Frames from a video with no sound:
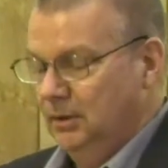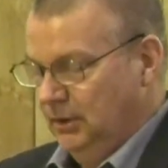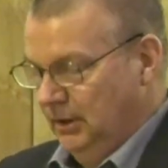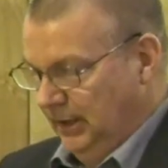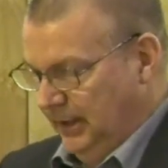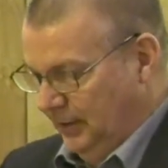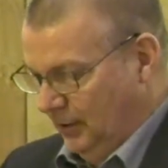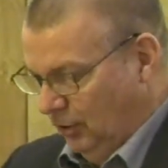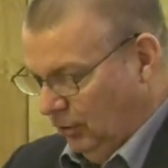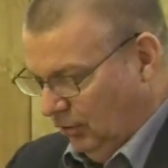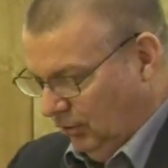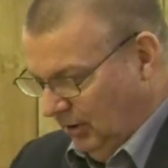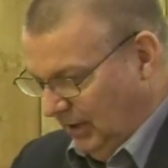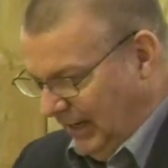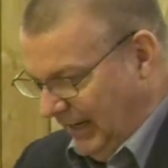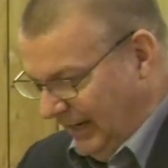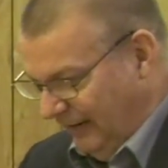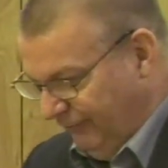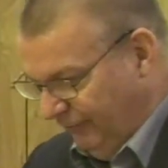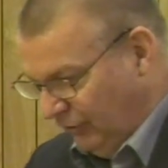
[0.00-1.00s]
in her
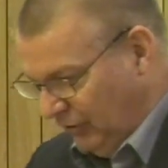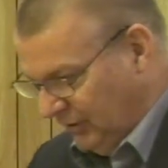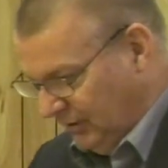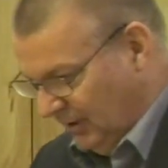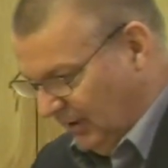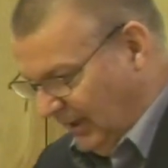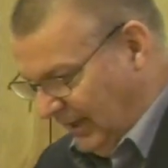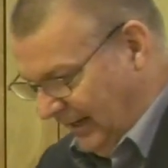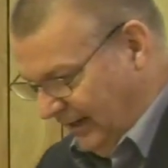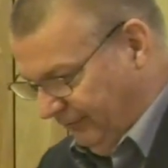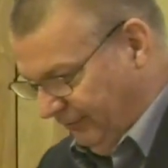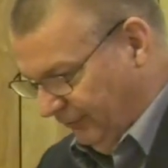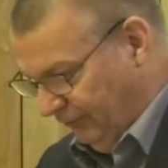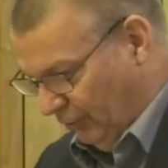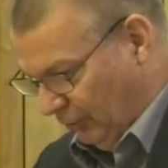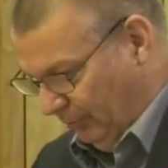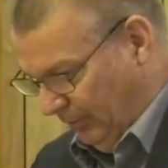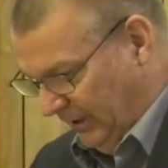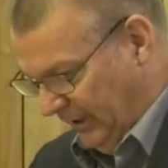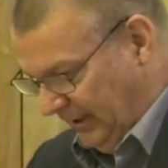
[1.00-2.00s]
life and in the life of
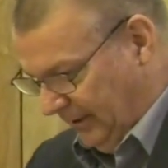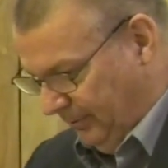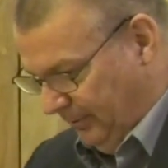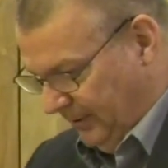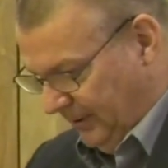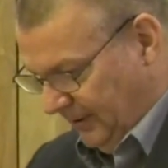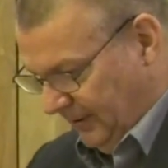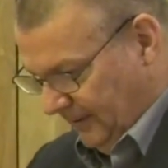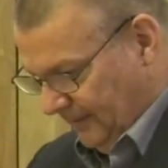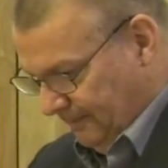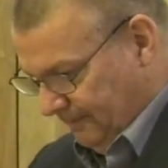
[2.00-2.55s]
her baby.